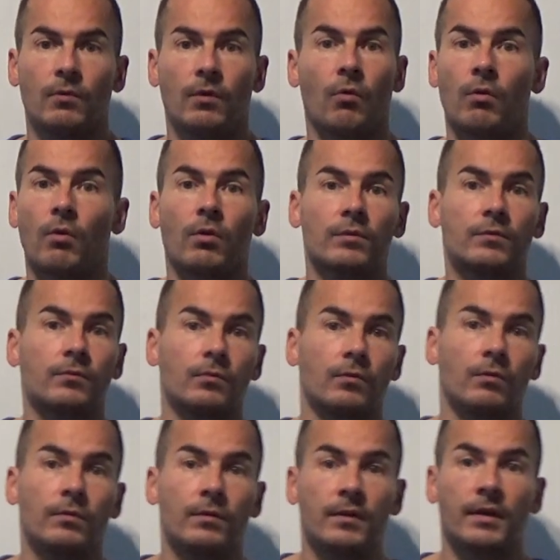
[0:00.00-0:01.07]
or
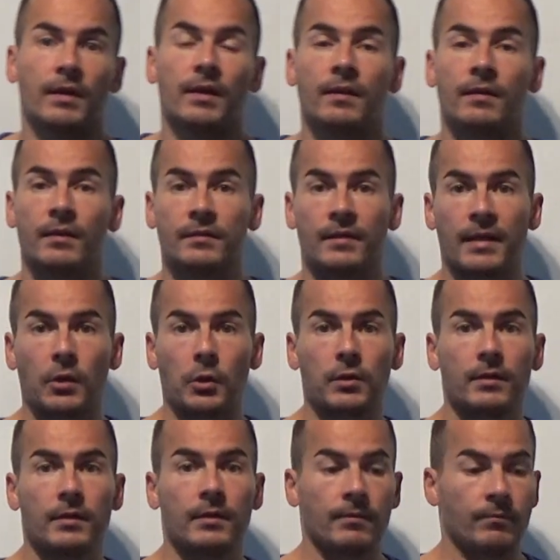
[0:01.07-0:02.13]
also in
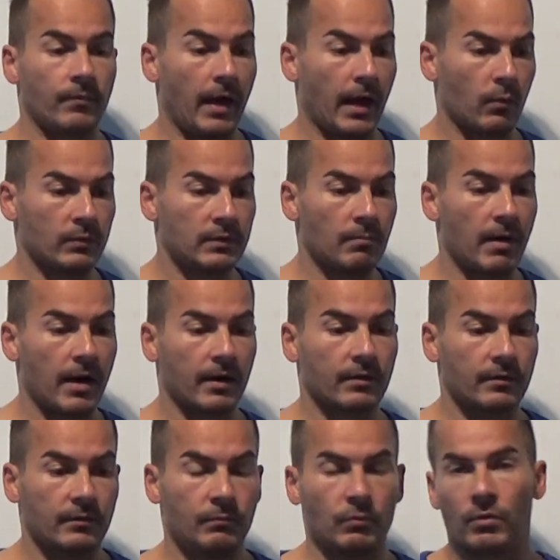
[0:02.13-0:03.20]
international equity
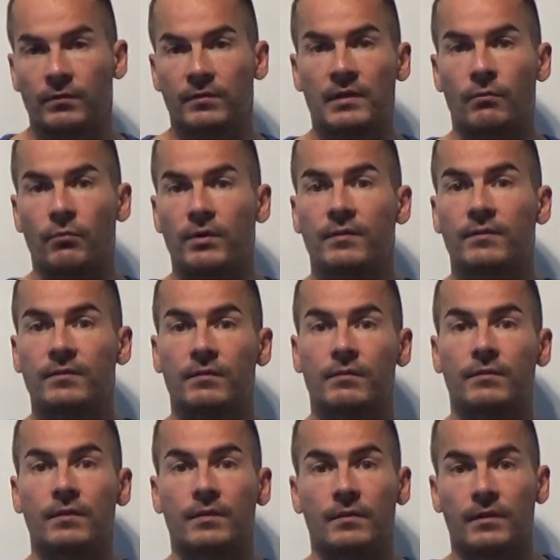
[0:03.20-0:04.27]
markets, if you consider, for instance,
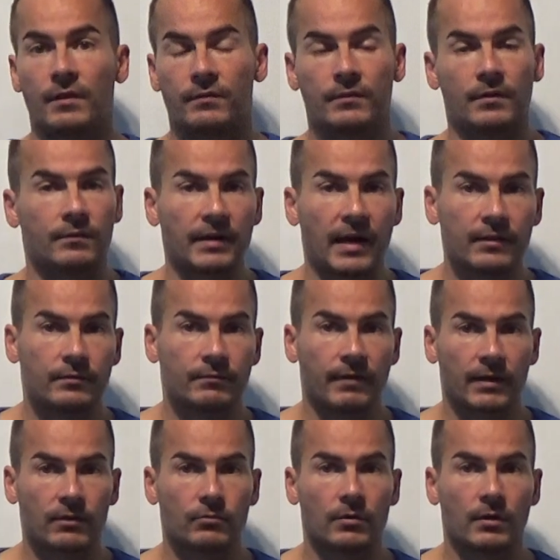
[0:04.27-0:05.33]
the size
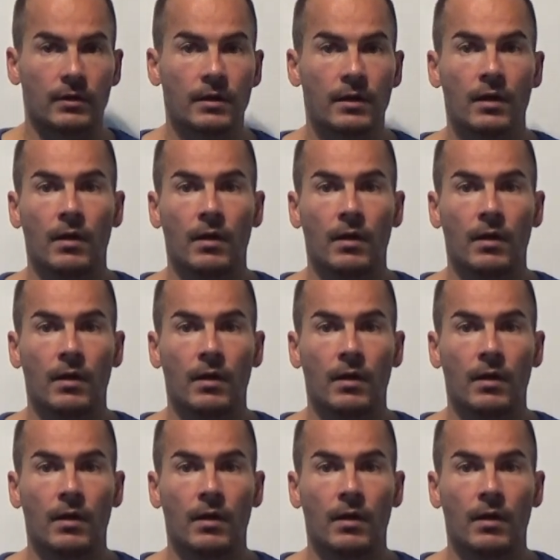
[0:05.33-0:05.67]
factor,